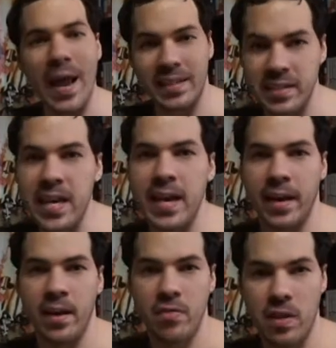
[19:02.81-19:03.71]

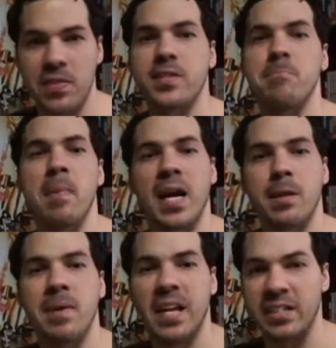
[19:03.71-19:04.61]
idea that this
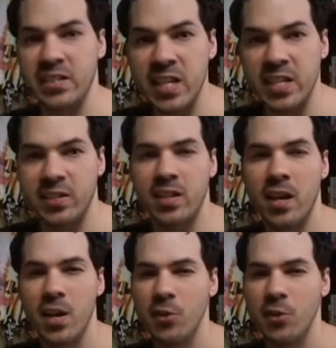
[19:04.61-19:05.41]
monument exists.